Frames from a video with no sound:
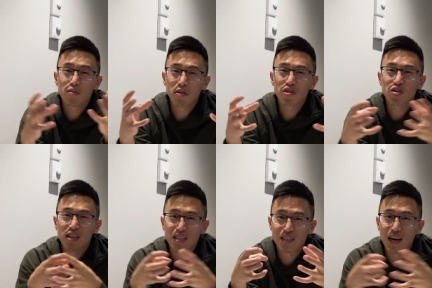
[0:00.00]
to make sure
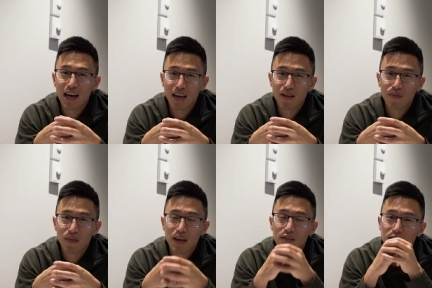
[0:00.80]
that's tight
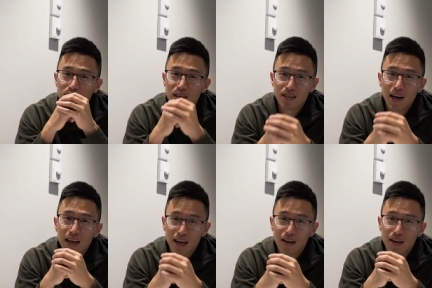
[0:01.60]
if it's not
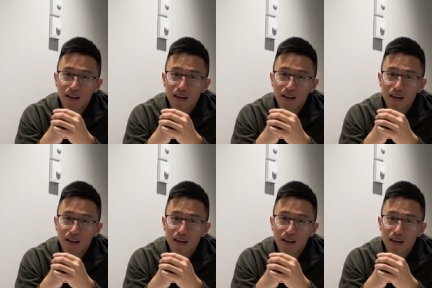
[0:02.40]
tight